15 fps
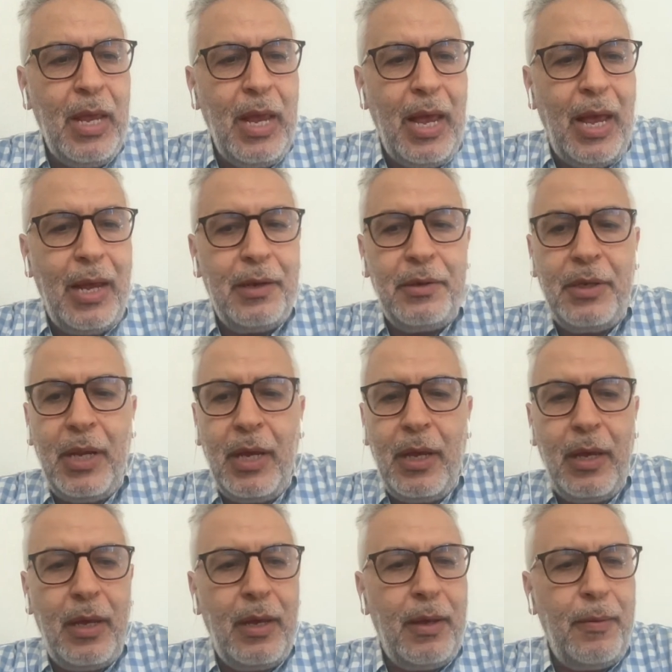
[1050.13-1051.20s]
And
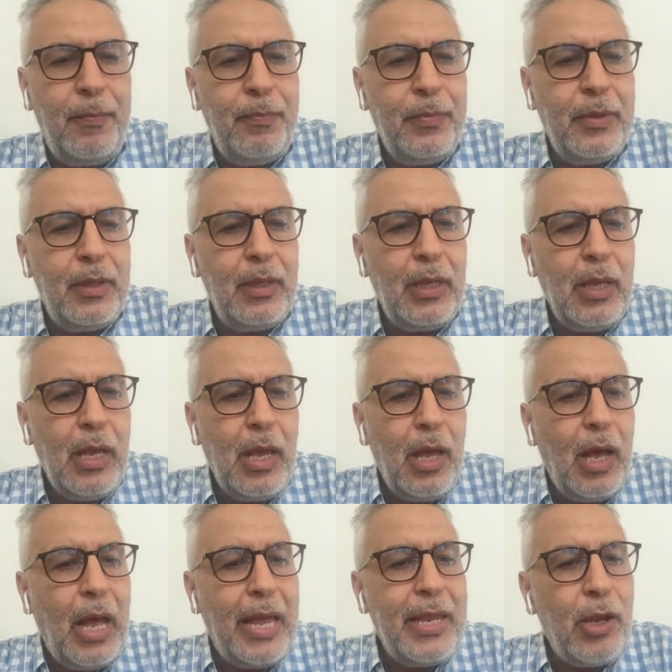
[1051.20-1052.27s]

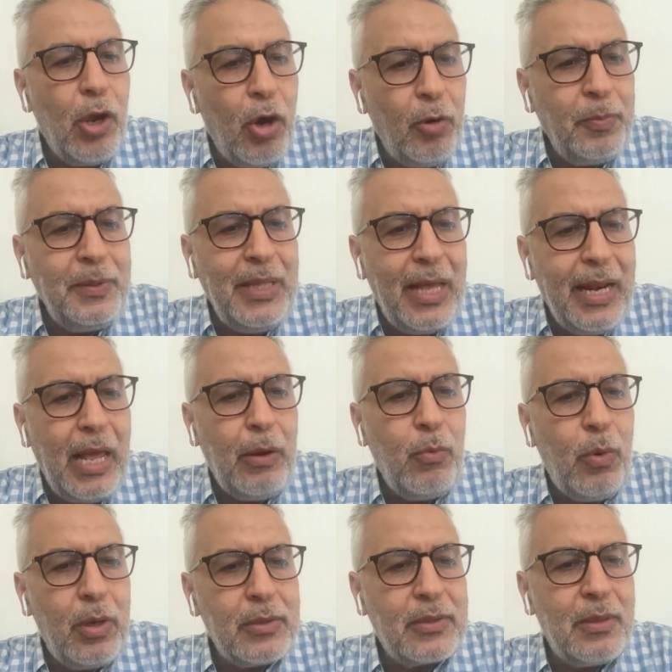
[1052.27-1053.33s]
I hope that
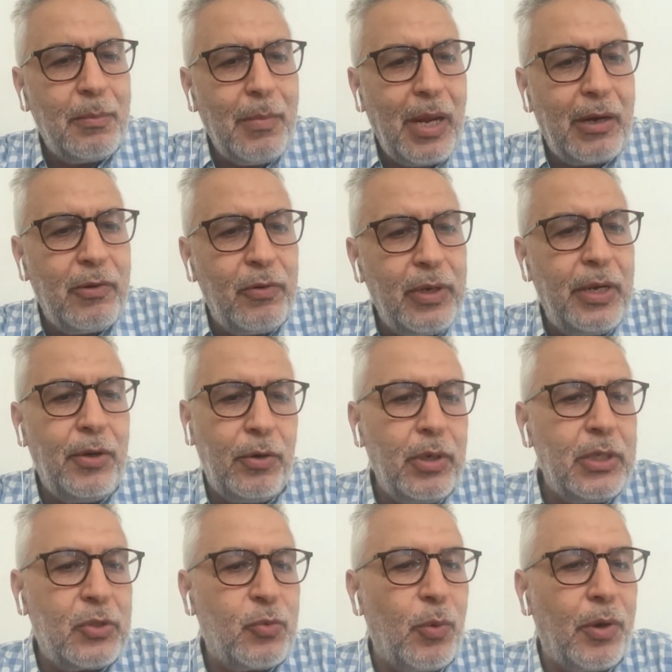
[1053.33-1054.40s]
the micro. No,
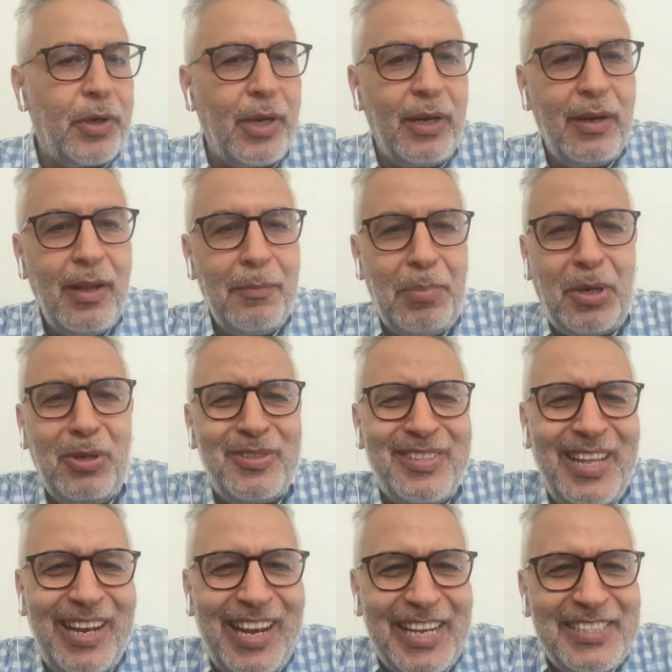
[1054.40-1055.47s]
it's working, because
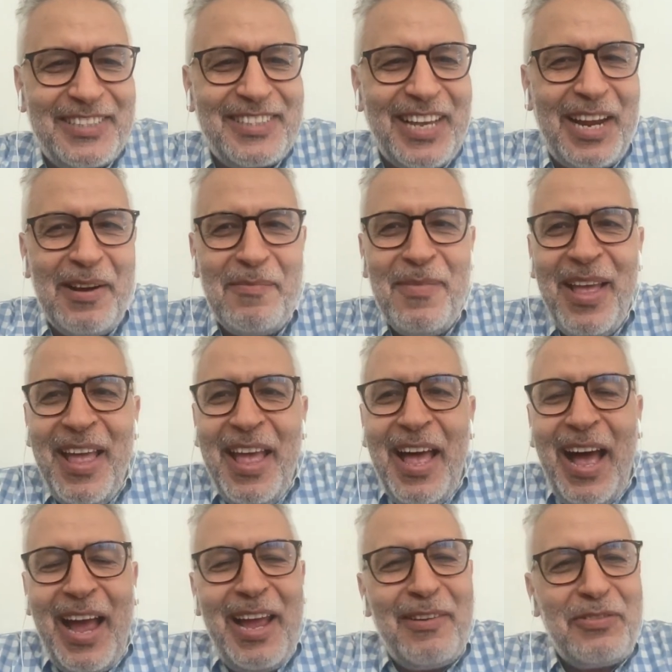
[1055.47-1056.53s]
the last time
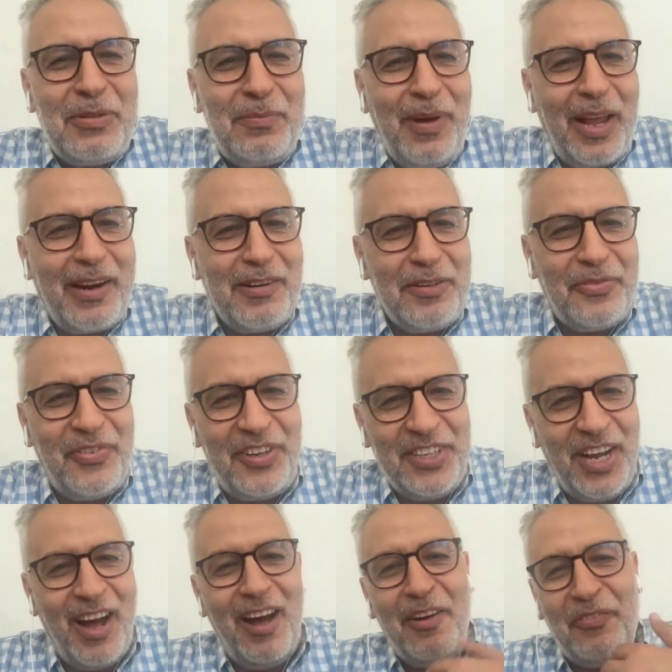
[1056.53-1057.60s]
I have the microphone
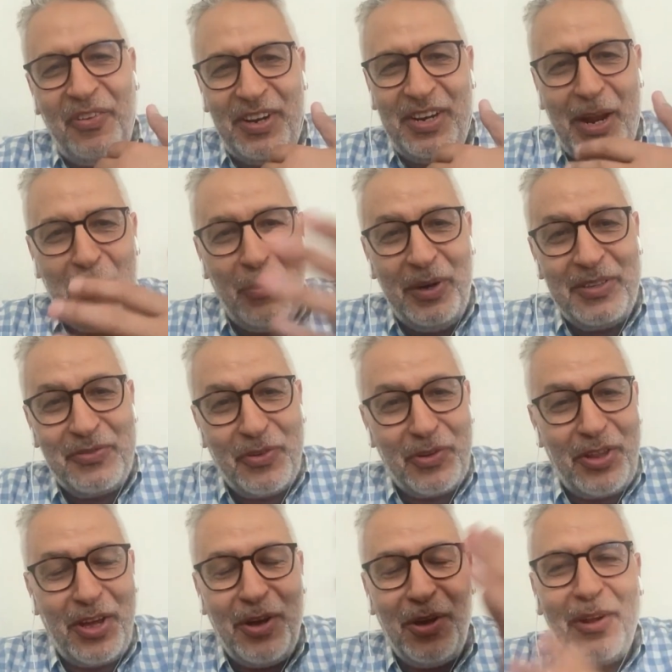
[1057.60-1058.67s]
off and I wait for
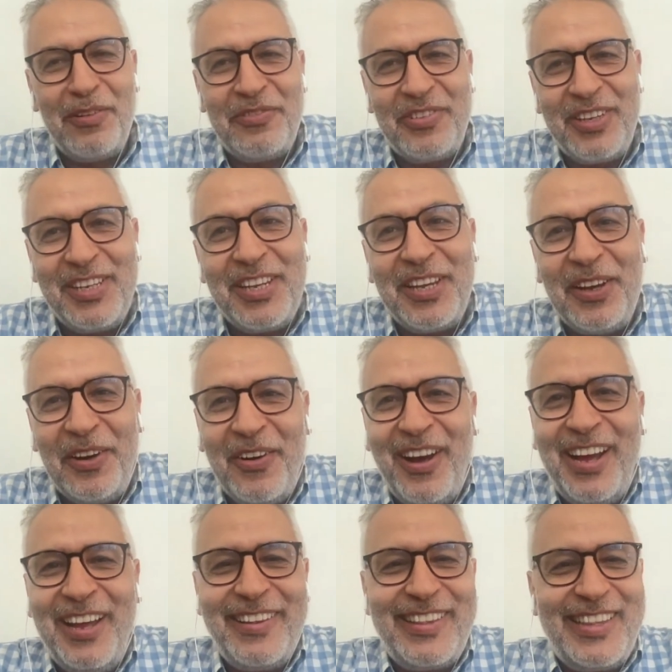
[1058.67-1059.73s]
the whole video,
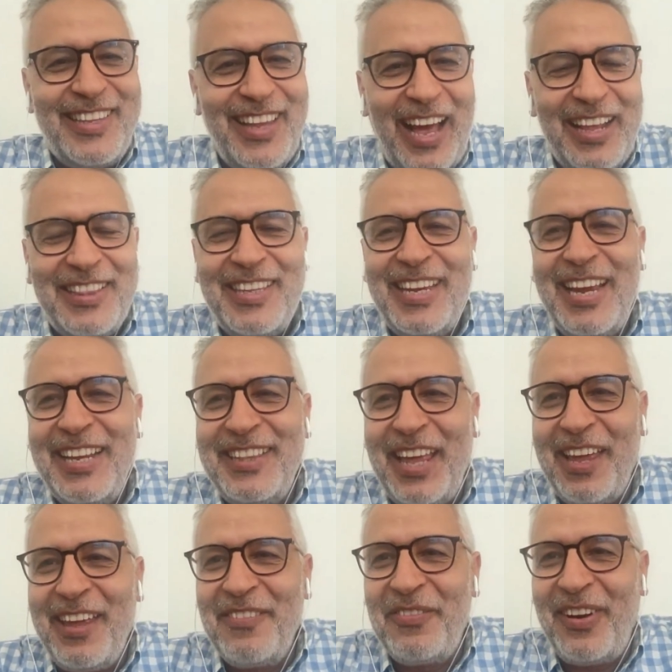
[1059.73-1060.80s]
and at the end
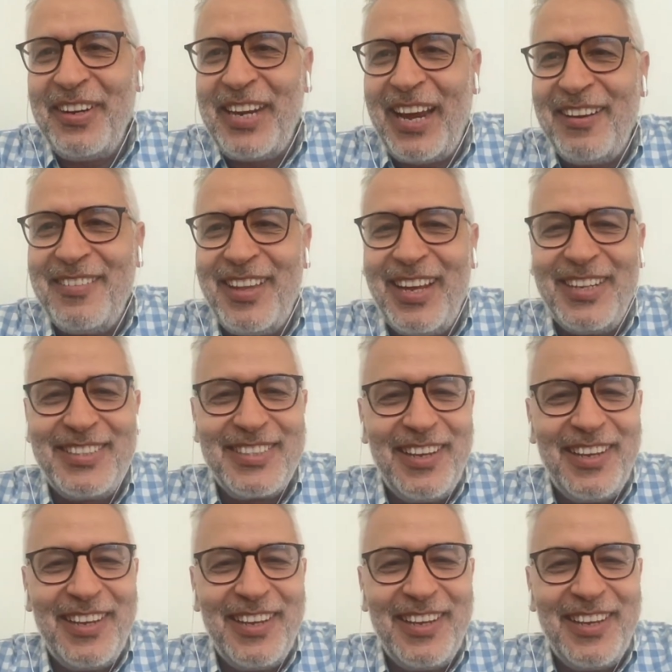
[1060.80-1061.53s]
I find out that